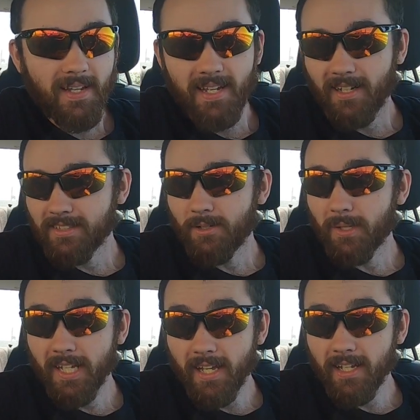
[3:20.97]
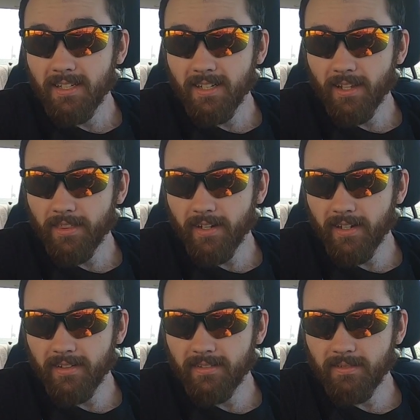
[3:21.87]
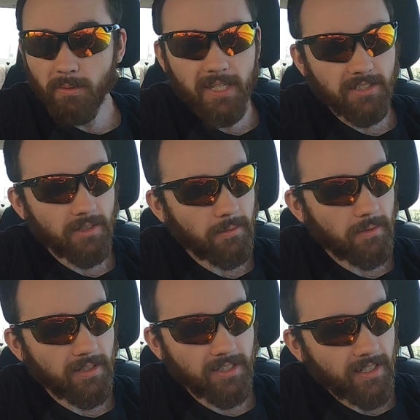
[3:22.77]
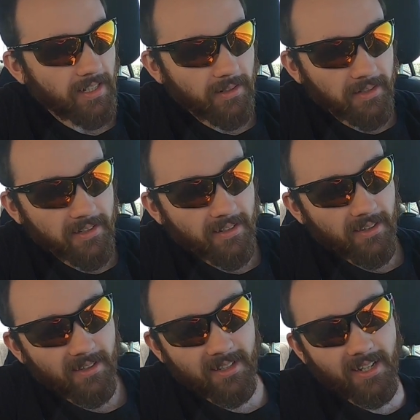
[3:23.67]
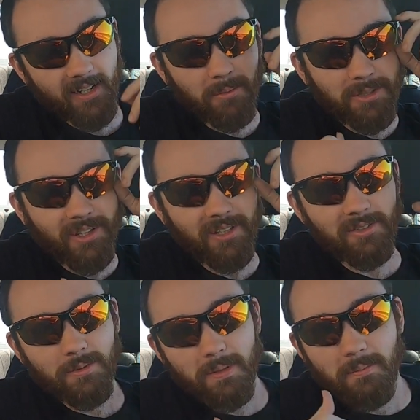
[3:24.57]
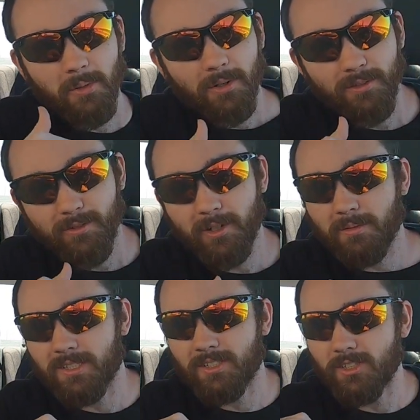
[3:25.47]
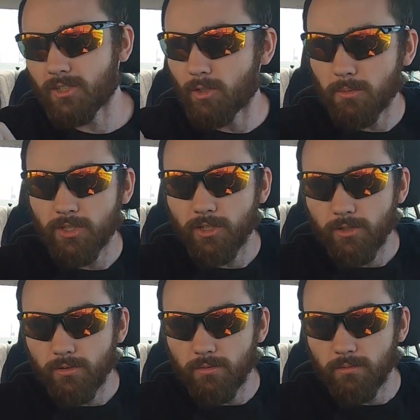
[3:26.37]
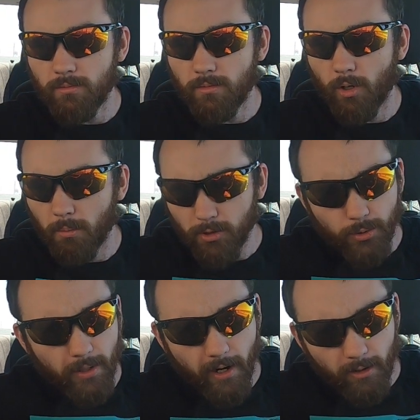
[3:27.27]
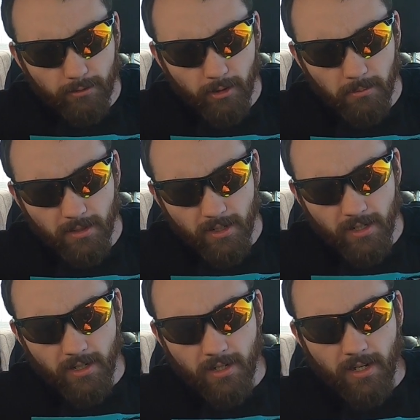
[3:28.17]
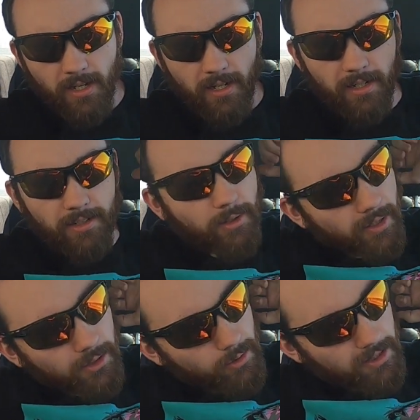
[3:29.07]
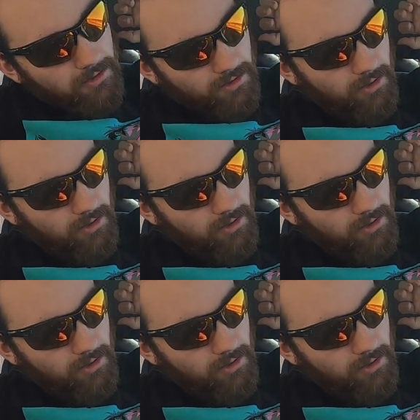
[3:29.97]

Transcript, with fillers: And I'll tell you, when it ended, I thought, wait, is it is it gonna end here? I, I, I almost thought there's a bit more of the film, because this is almost a almost three hour film. Uh, no end credits.